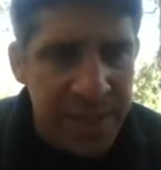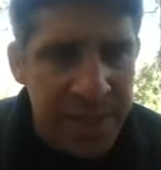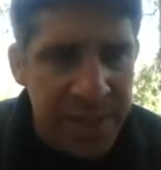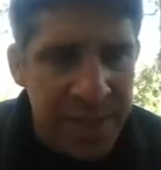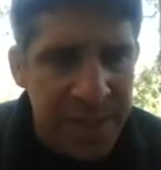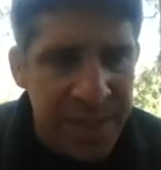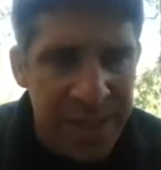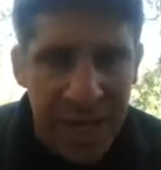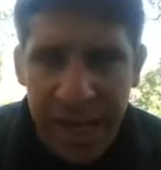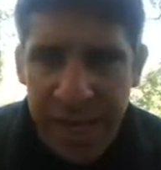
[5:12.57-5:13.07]

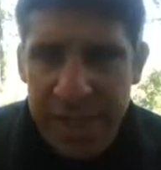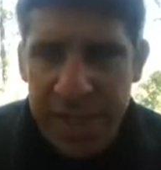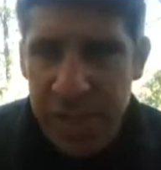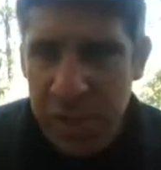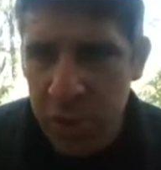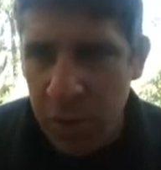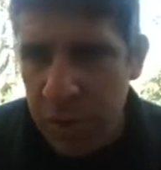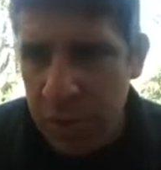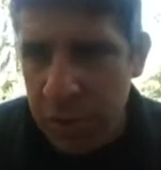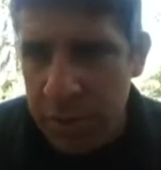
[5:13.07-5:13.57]
Light and
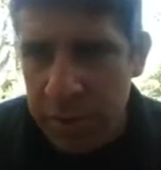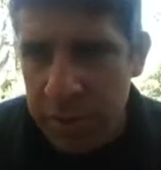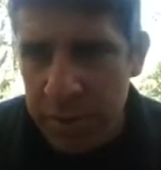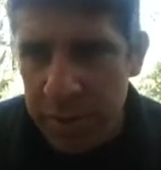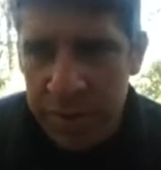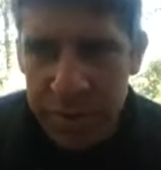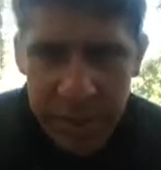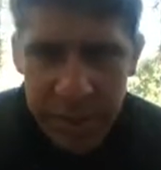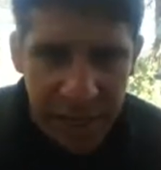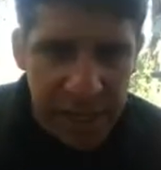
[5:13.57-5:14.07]
dark,
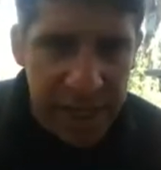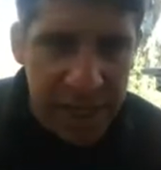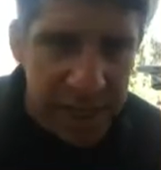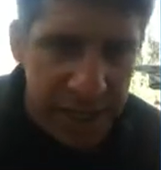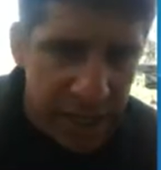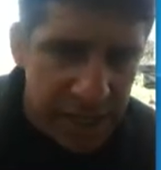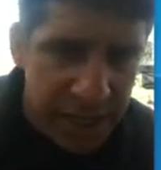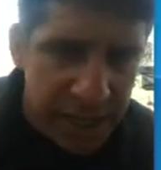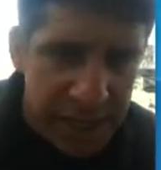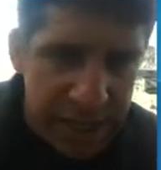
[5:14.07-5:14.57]
day and
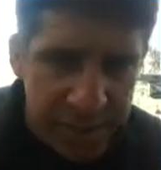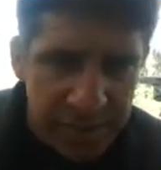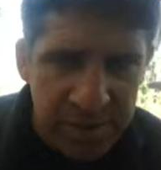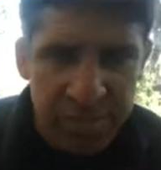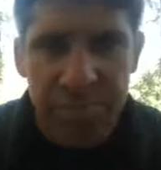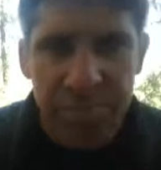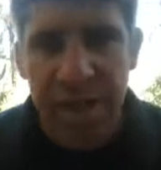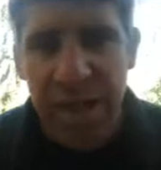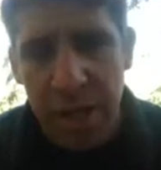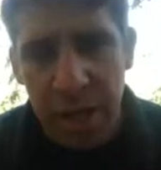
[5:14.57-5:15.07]
night,
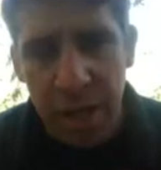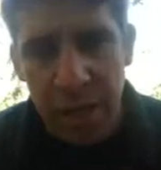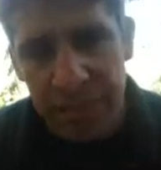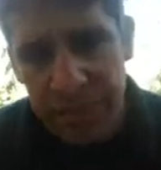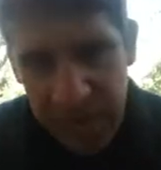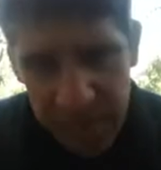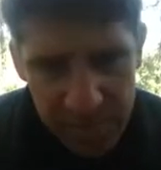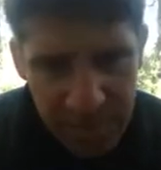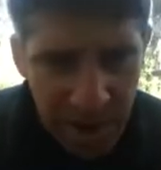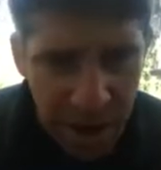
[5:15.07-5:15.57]
male and
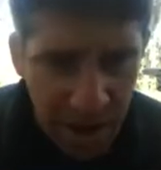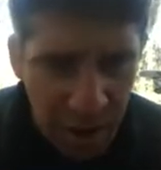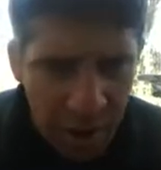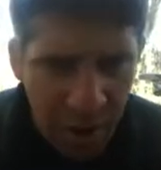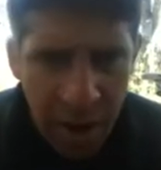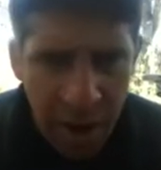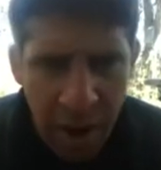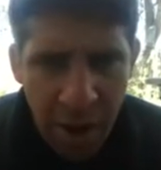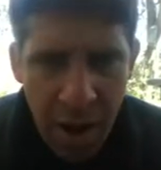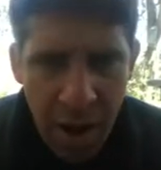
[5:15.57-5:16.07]
female.
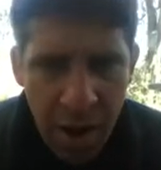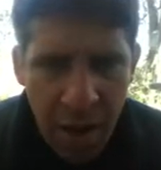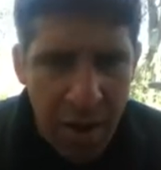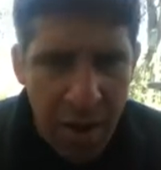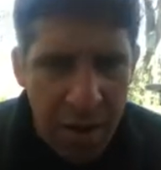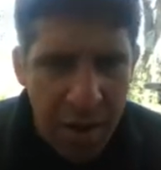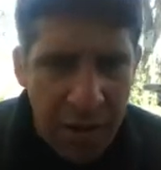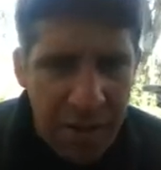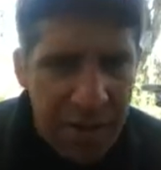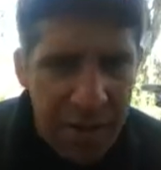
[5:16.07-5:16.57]

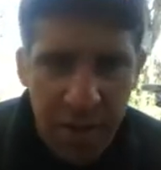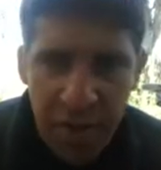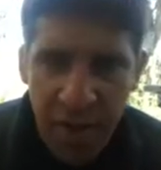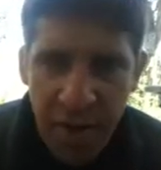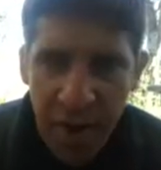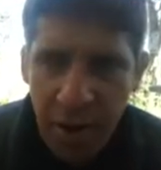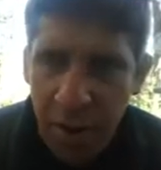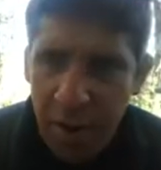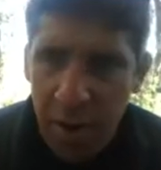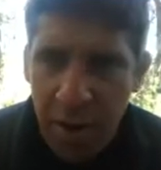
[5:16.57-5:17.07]
And this is
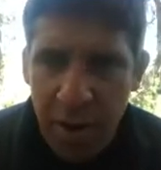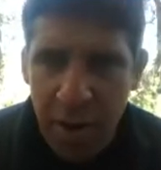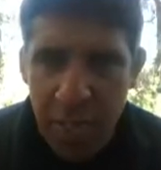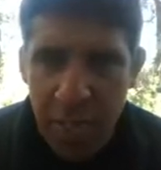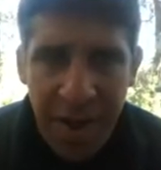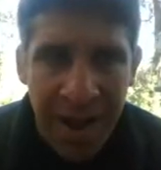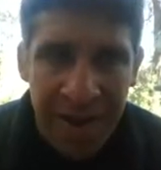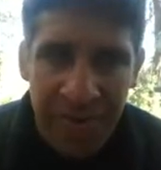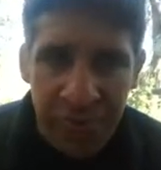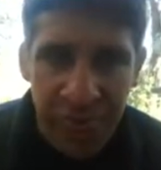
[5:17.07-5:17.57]
how our
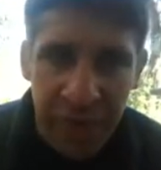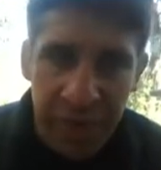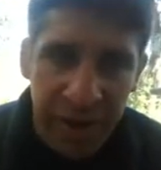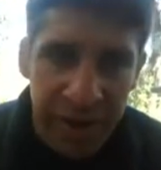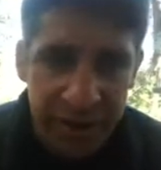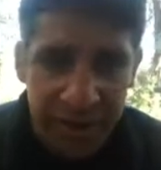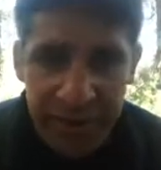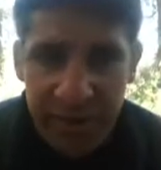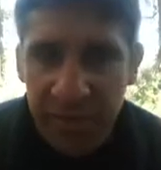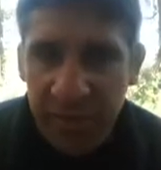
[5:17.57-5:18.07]
minds are
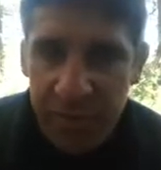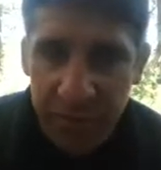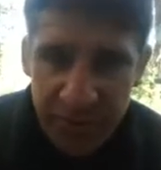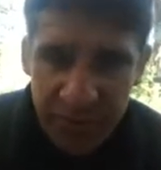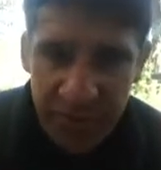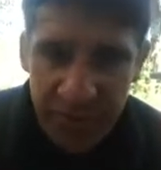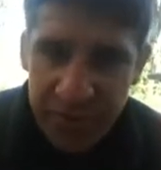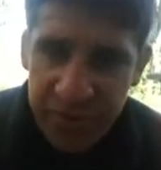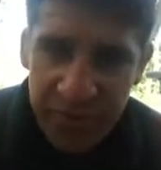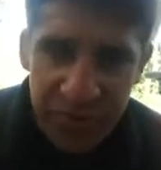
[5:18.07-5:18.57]
like difference
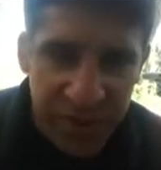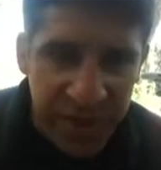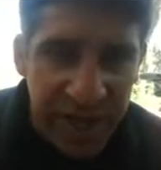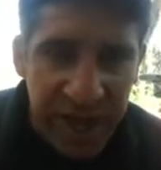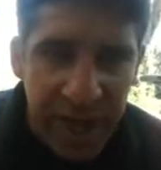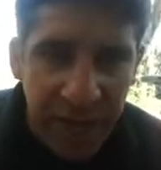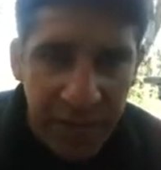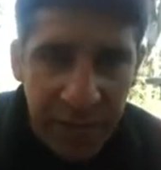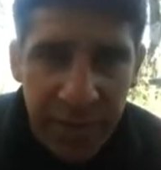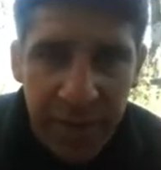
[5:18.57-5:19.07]
engines. They
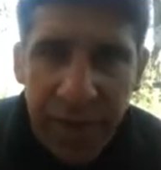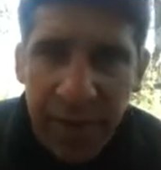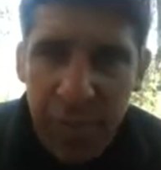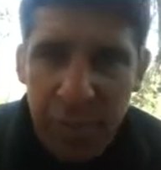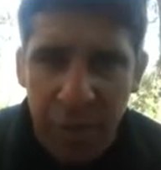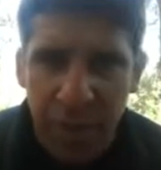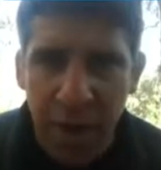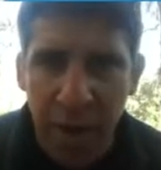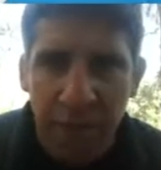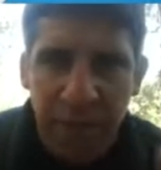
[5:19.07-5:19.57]
can't think
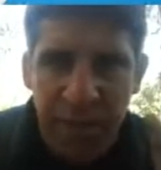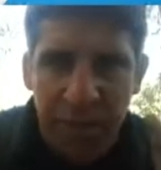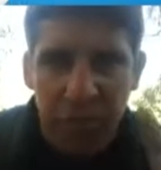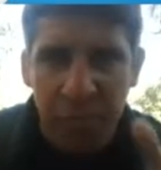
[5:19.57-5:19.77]
without these